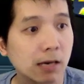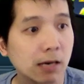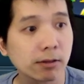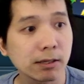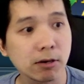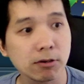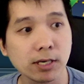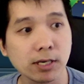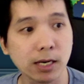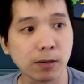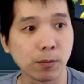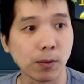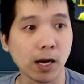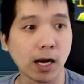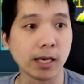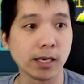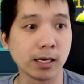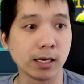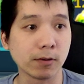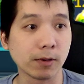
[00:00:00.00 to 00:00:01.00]
tell you guys
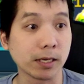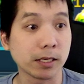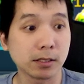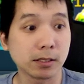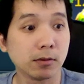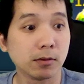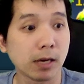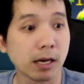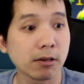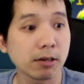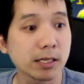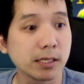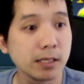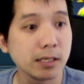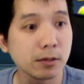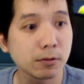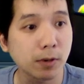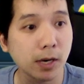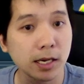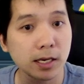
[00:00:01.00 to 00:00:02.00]
why here, right? So as you can see
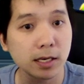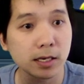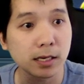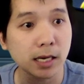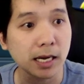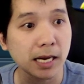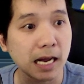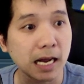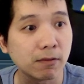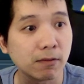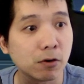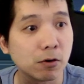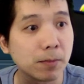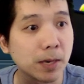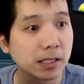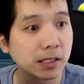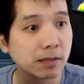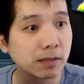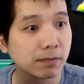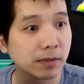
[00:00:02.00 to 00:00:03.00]
right here, I have a whole
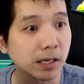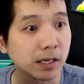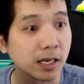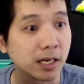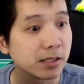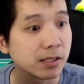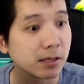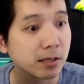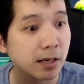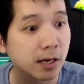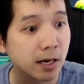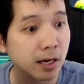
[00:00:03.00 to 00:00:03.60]
bunch of like legendary